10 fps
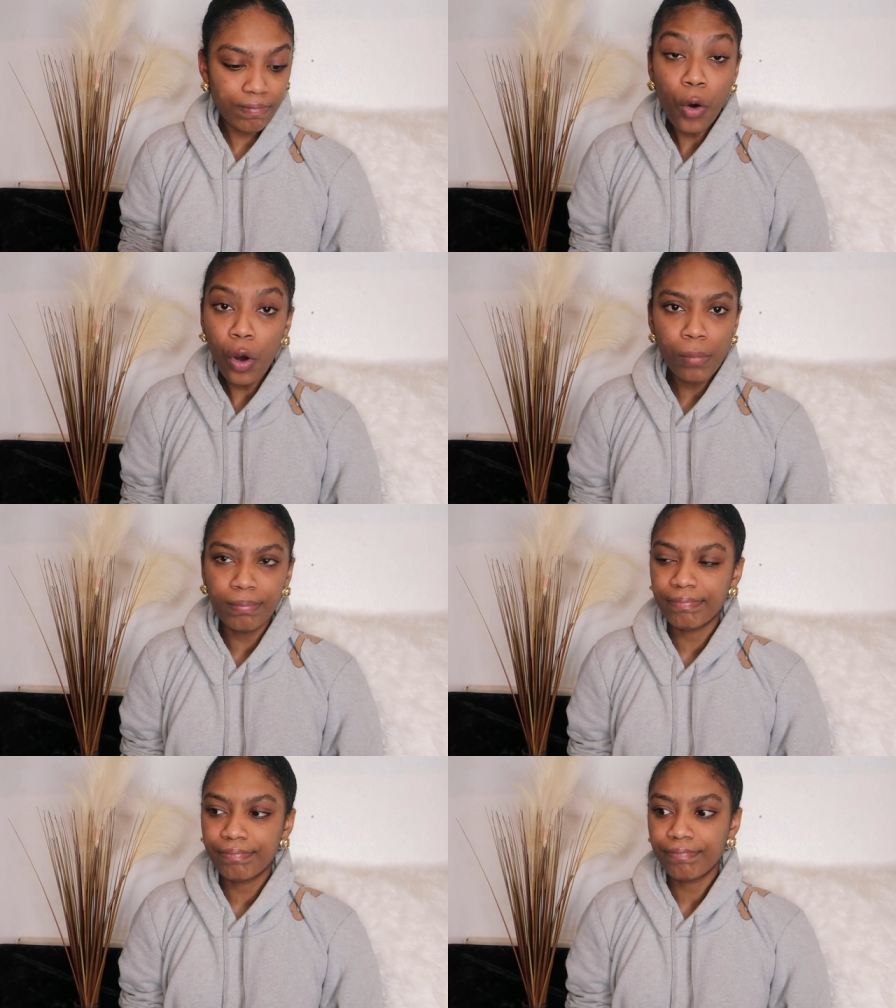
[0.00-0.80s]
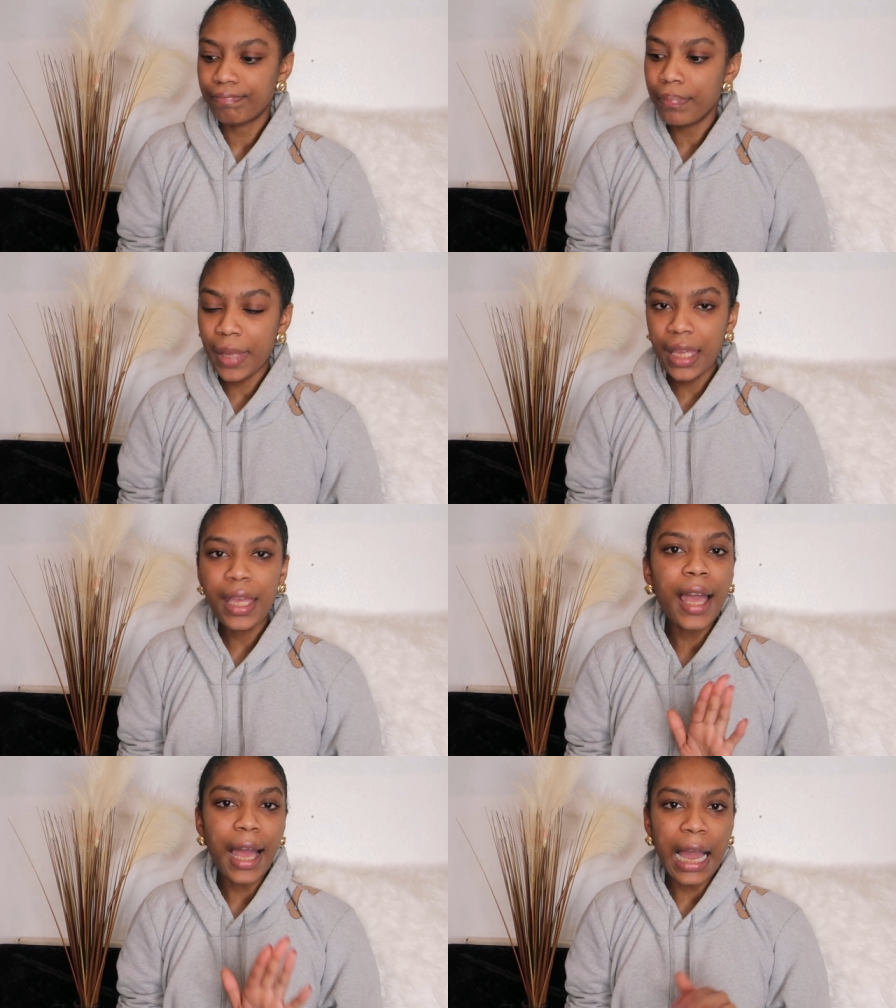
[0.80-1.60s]
for
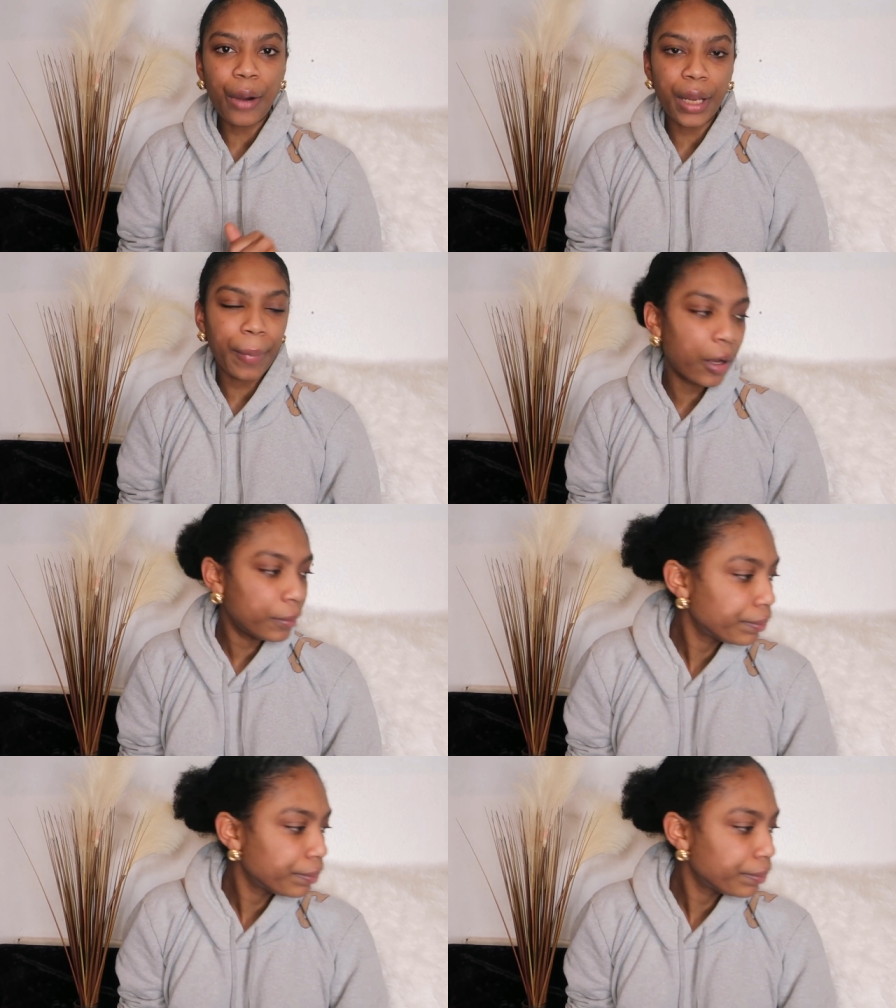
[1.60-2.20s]
me, out and about.